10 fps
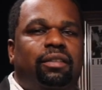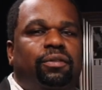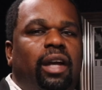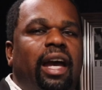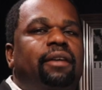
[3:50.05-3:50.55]
If
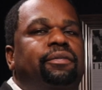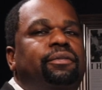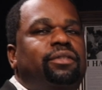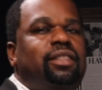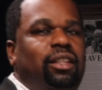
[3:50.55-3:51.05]
you have,
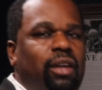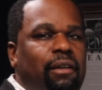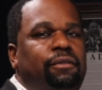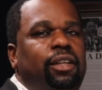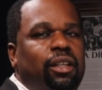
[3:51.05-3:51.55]
say you
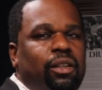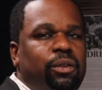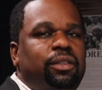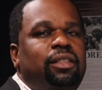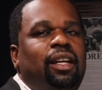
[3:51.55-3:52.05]
have
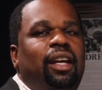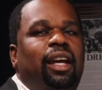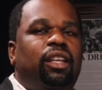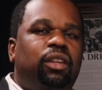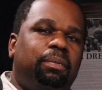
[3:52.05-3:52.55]
vehicles,
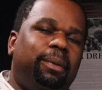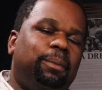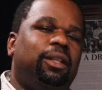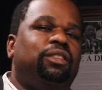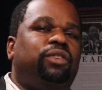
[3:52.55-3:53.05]
and you have
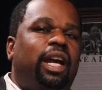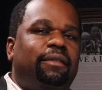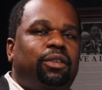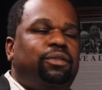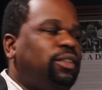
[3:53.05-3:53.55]
people that
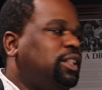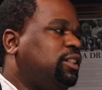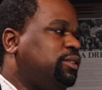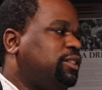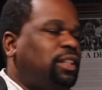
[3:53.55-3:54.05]
drive those
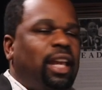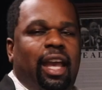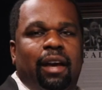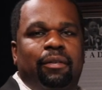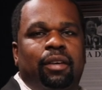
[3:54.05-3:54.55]
vehicles and they
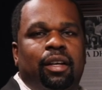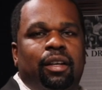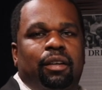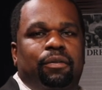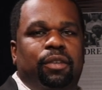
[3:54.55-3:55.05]
have
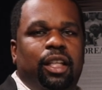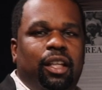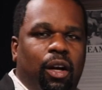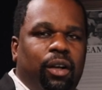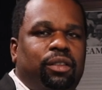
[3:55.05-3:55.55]
fleet
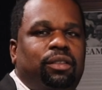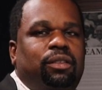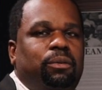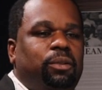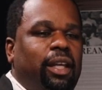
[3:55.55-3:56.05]

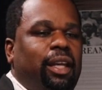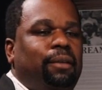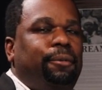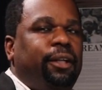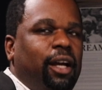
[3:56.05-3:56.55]
cards where they
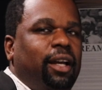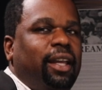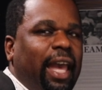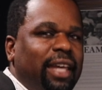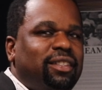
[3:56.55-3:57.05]
can put
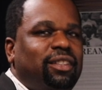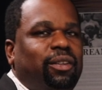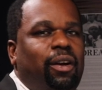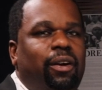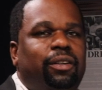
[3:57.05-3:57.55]
gas in
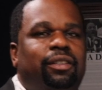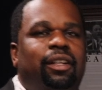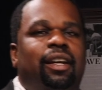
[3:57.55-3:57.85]
their car,